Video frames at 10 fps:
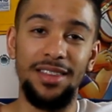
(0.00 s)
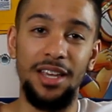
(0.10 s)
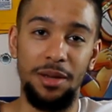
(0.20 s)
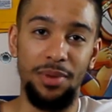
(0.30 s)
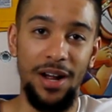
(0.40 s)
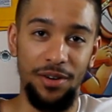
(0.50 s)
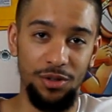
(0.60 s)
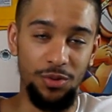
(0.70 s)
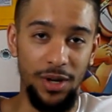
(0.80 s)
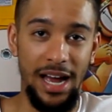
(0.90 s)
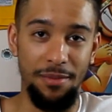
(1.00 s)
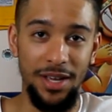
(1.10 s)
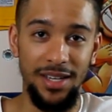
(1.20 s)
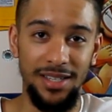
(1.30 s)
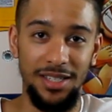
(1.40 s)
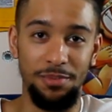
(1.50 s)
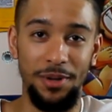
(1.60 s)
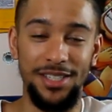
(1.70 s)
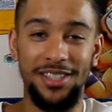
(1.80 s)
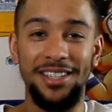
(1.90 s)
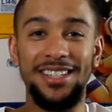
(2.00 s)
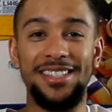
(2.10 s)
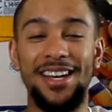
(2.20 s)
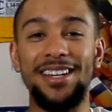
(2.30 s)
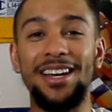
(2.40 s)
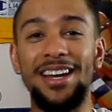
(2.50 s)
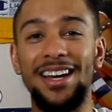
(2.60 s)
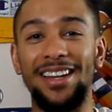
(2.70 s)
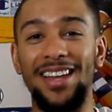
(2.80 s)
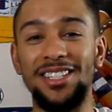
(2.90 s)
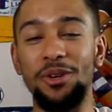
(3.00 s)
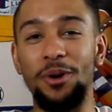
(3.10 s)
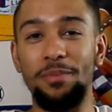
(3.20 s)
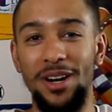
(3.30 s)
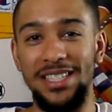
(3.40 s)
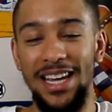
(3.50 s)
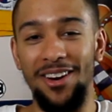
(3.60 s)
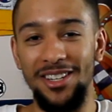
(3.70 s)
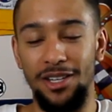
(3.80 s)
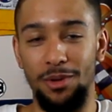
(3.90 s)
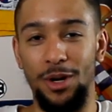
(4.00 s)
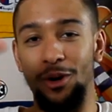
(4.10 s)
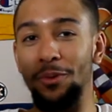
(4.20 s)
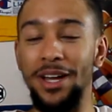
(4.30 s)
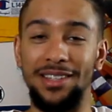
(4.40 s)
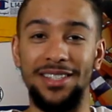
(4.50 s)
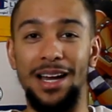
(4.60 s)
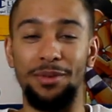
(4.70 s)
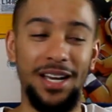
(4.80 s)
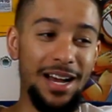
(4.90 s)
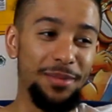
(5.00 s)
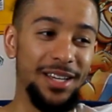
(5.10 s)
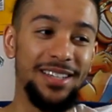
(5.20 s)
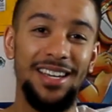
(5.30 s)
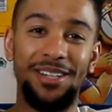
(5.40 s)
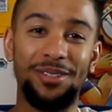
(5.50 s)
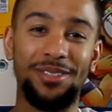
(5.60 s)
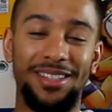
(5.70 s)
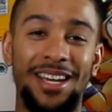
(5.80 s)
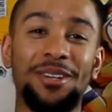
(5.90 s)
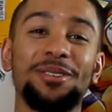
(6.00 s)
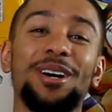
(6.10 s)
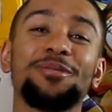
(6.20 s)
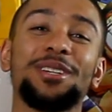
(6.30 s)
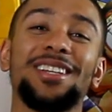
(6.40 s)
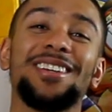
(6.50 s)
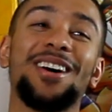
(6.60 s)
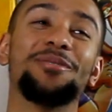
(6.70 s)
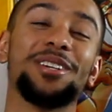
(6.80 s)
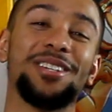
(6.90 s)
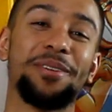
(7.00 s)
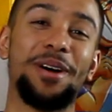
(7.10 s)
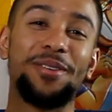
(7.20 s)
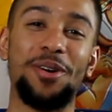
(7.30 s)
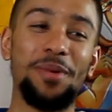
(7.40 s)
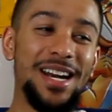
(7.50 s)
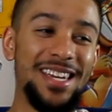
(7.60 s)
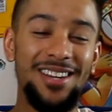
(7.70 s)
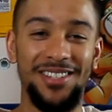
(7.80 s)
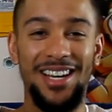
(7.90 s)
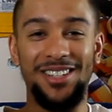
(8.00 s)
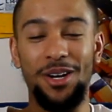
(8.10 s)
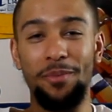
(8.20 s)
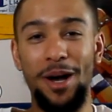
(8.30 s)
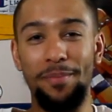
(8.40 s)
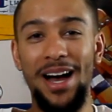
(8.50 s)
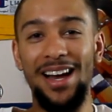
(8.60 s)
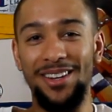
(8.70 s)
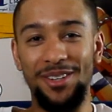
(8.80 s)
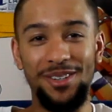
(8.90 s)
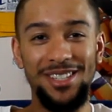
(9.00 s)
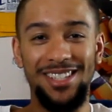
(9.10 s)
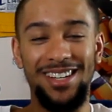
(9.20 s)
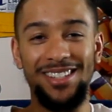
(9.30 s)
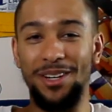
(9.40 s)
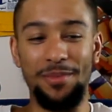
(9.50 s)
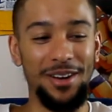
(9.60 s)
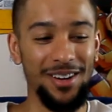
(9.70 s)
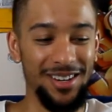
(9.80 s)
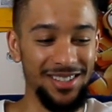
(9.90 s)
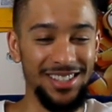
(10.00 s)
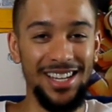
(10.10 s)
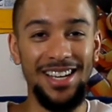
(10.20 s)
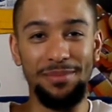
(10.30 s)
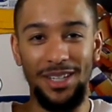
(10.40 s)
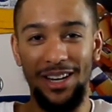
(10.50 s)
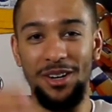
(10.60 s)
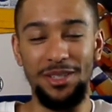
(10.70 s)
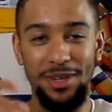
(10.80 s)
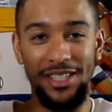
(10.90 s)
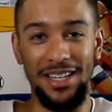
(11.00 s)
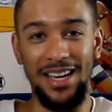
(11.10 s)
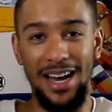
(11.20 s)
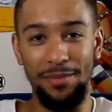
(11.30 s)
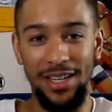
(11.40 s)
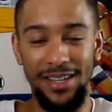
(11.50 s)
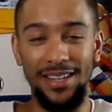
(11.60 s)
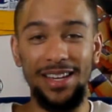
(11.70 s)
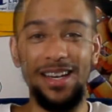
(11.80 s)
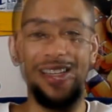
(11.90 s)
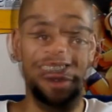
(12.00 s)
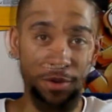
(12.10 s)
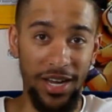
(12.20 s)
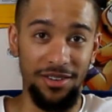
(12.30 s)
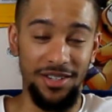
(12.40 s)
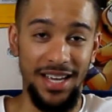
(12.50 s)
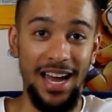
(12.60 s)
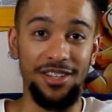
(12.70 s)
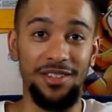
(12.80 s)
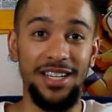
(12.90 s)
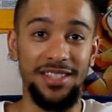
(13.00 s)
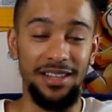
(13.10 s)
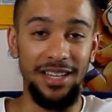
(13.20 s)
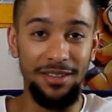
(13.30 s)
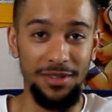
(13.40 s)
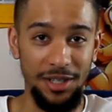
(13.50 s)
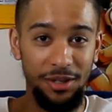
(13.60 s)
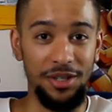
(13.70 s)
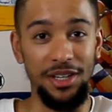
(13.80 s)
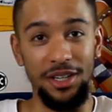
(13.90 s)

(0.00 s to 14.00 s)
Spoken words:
in the Empire knows who Akame is, especially it's like, that's the one person they always talk about. Oh, we have to stop Akame. They're not over here talking about nobody else. They're not talking about Mai, of course. They're not talking about her, but they always mention Akame. She's one of the few characters that actually gets to live. So, you